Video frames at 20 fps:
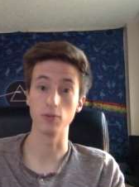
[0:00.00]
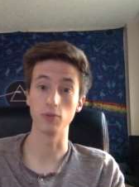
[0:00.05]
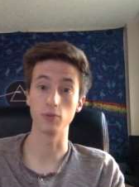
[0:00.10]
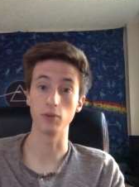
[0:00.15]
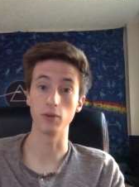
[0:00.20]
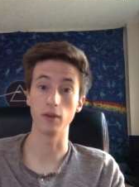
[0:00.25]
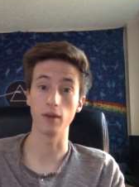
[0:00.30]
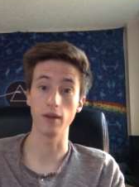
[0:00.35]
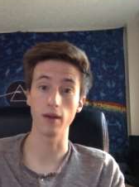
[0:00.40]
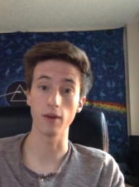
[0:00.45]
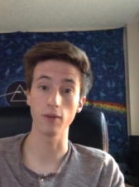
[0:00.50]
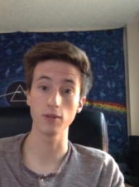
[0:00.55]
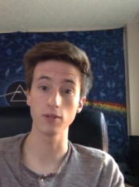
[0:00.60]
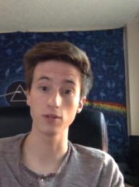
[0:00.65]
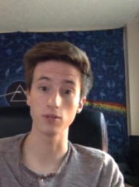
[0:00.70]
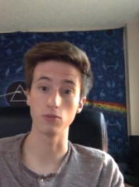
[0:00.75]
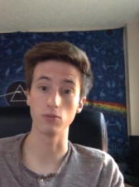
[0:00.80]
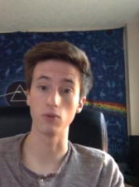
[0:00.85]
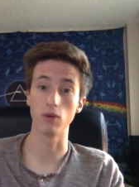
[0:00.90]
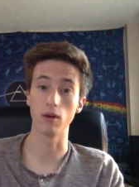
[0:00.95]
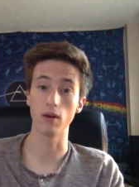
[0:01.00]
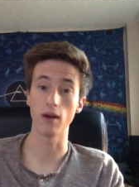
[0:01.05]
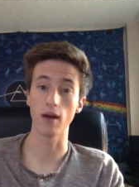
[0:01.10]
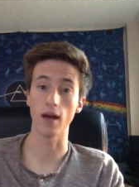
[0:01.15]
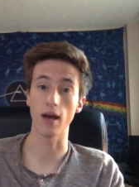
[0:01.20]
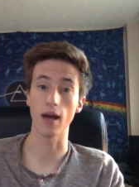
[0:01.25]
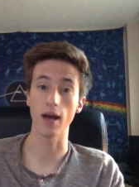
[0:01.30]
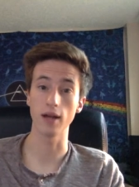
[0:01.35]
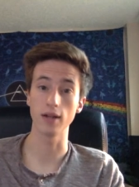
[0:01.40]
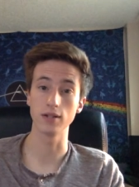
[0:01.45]
which will allow us to run
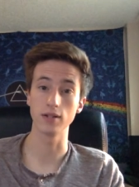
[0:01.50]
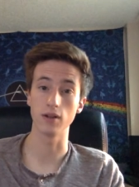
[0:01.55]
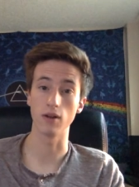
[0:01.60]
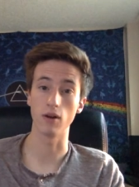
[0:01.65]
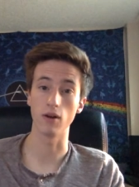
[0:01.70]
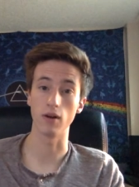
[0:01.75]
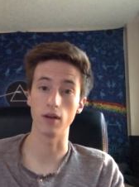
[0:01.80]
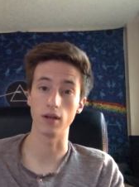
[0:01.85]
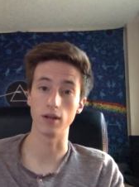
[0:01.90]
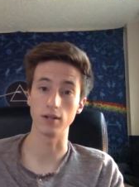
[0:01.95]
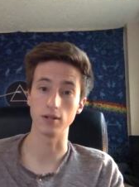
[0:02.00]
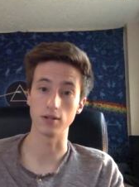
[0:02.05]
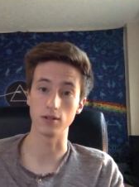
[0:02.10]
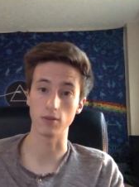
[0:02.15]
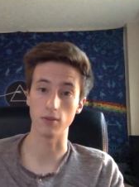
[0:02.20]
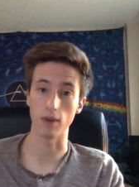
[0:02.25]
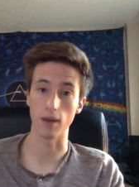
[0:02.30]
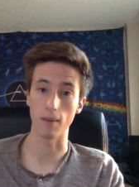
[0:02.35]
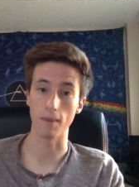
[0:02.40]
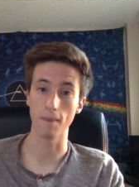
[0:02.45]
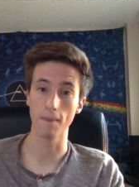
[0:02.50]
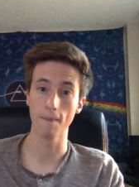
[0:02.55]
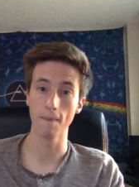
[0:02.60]
ads on Instagram.